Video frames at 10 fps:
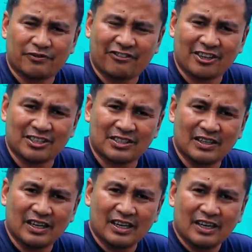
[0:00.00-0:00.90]
fish,
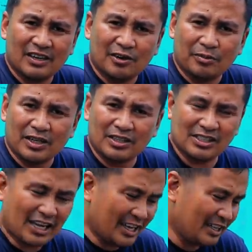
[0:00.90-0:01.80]

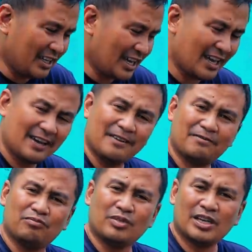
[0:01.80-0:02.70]
because I
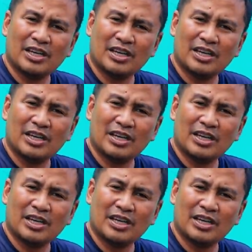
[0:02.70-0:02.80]
have